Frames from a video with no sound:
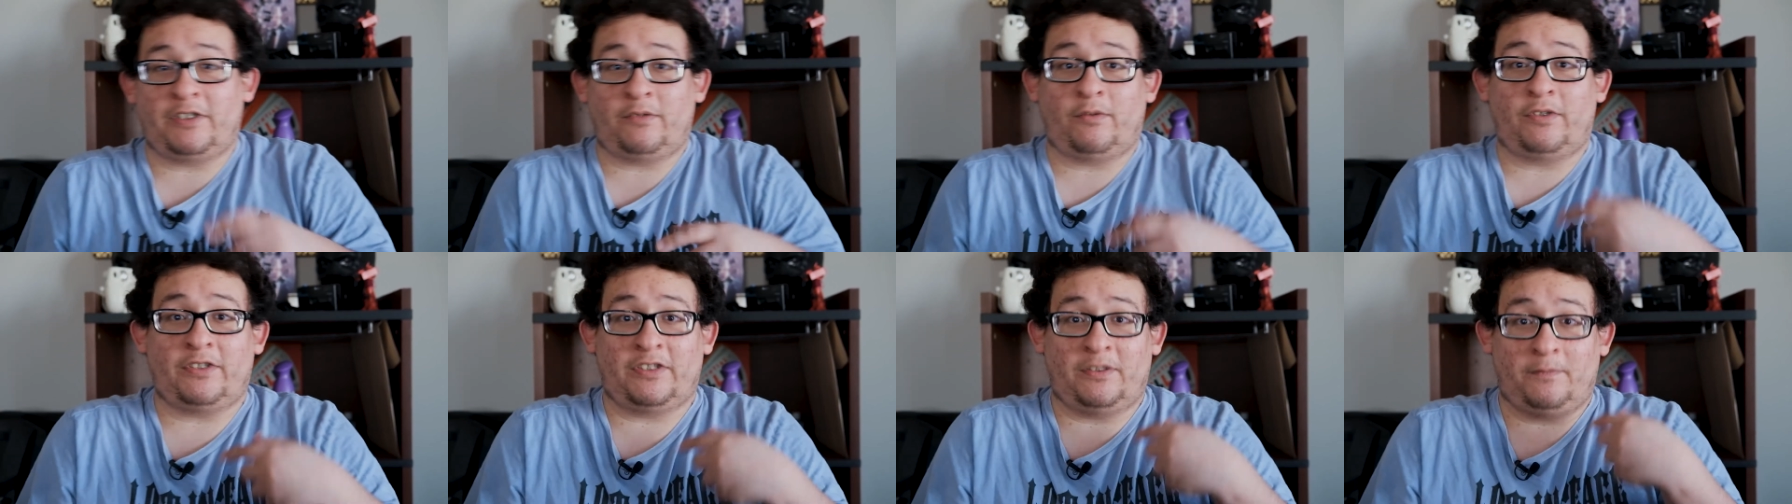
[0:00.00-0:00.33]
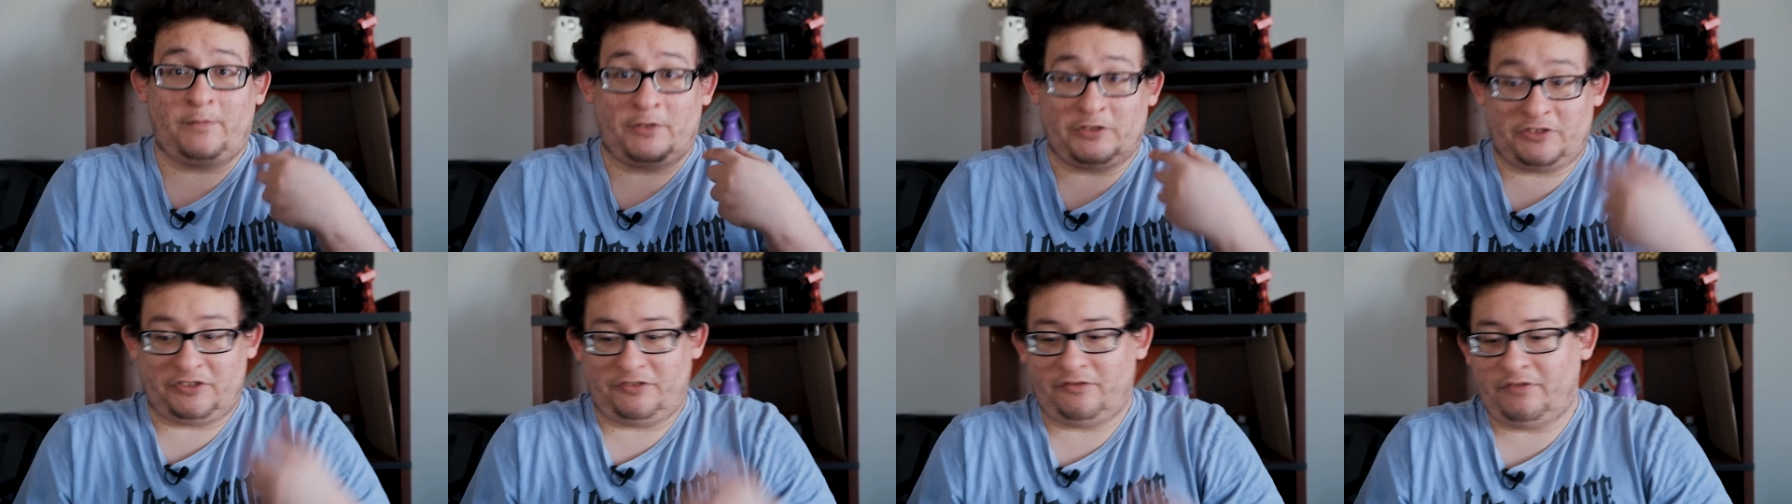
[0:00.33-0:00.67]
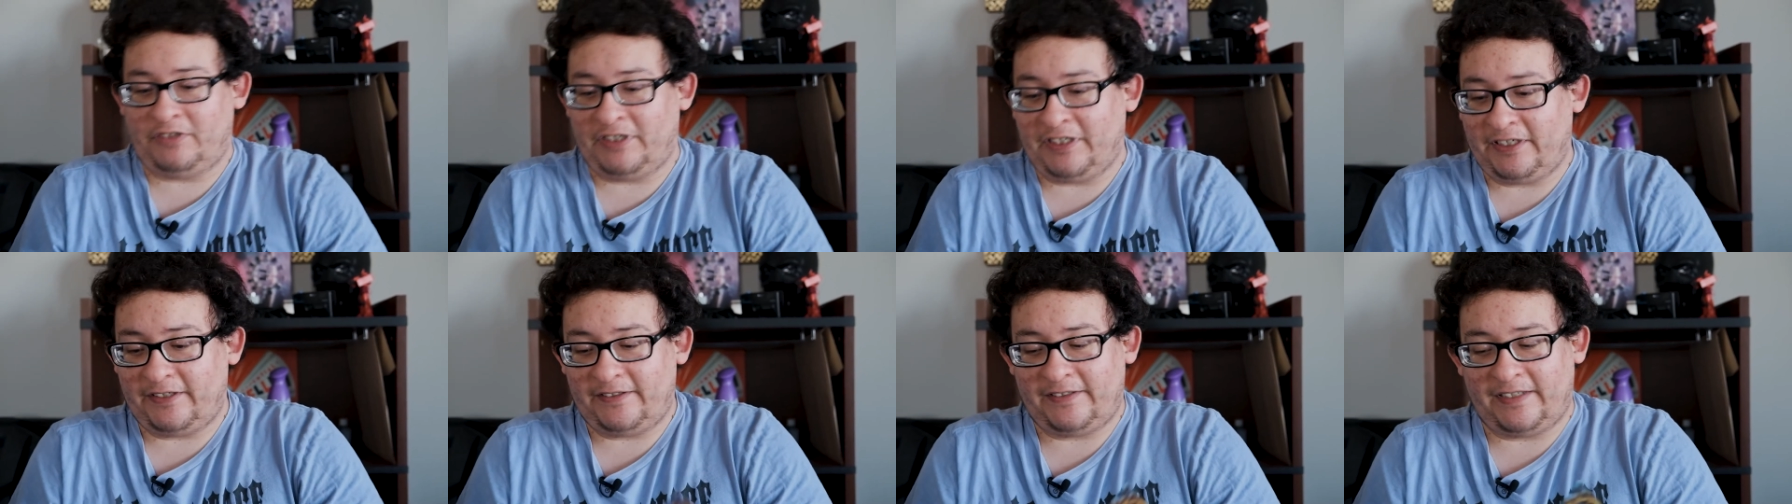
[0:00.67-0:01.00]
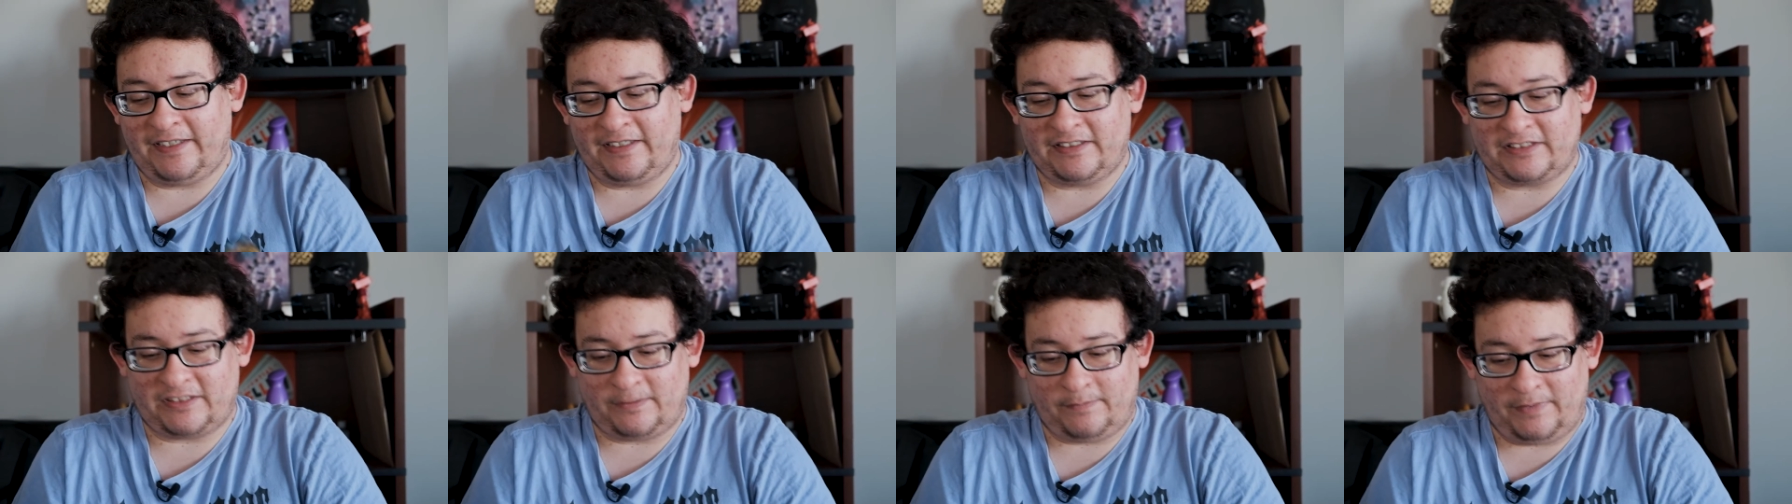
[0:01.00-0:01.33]
one of the most unique
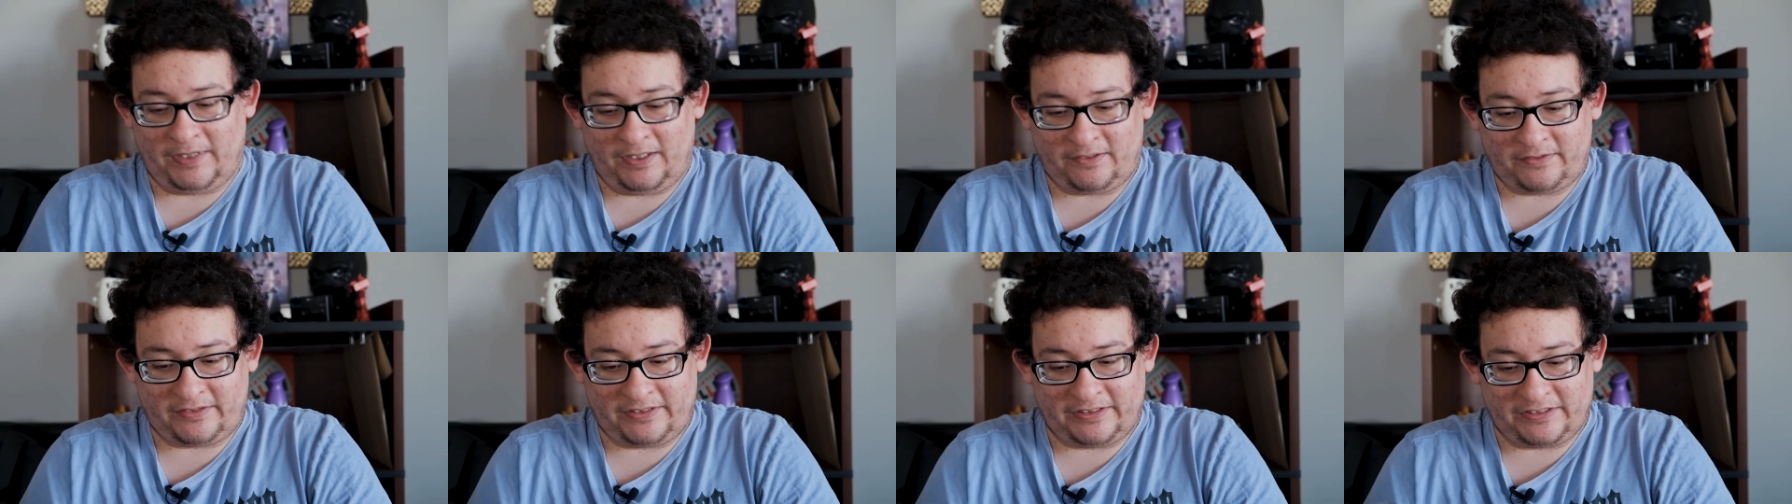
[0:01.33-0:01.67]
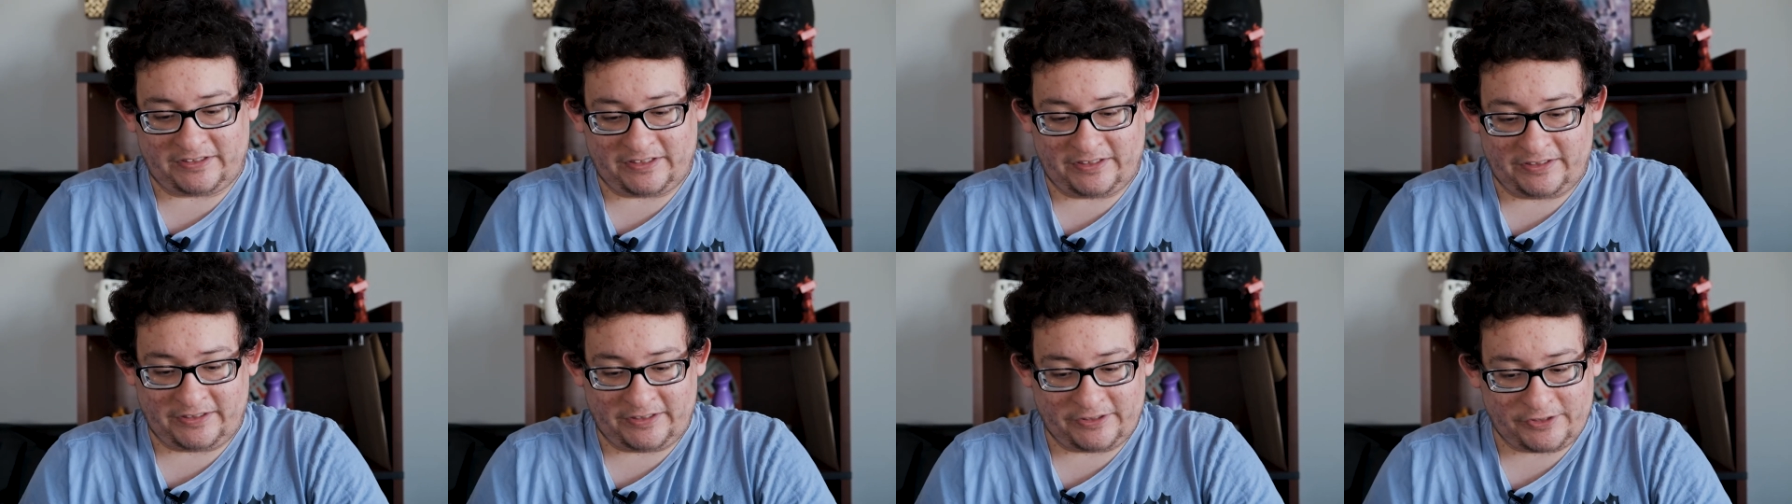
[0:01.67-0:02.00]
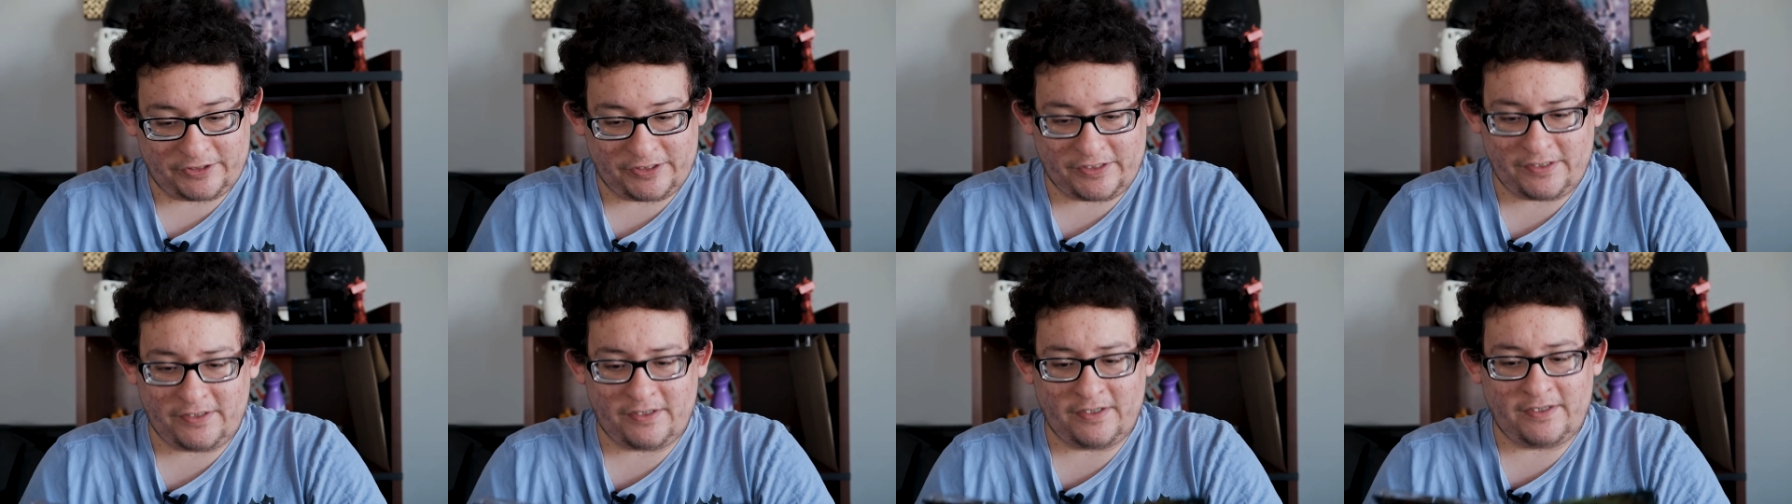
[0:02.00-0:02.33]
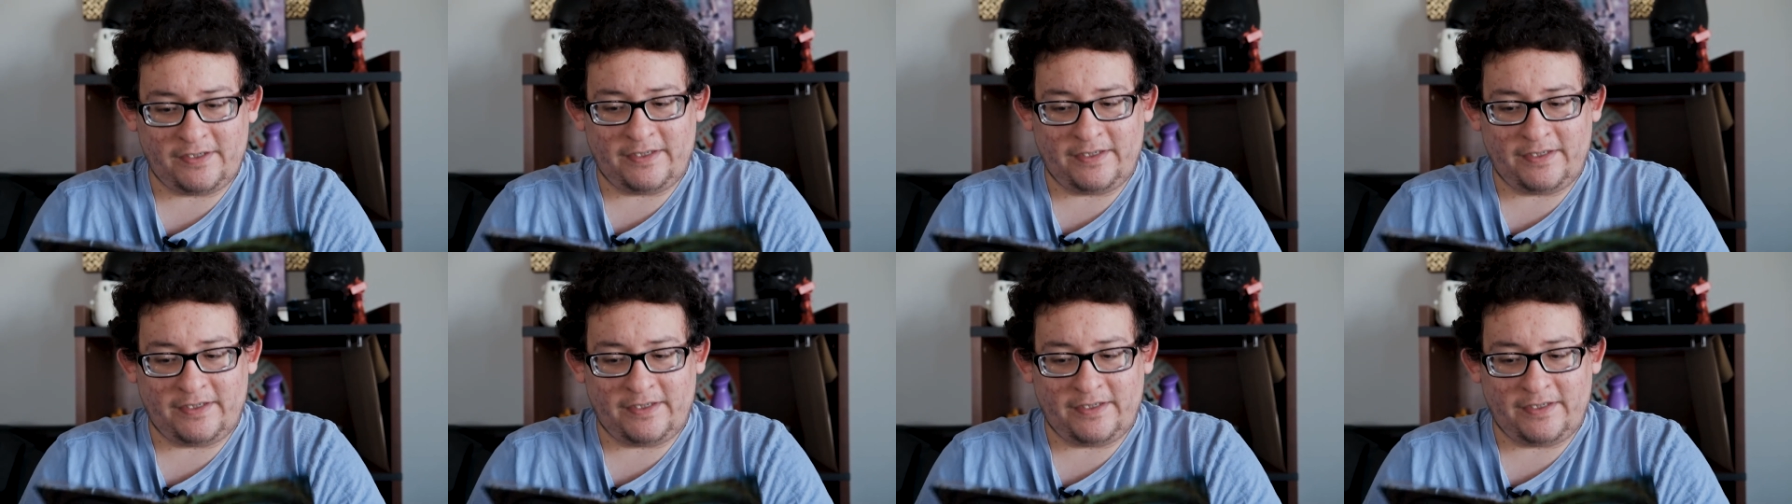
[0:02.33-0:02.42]
things about this edition.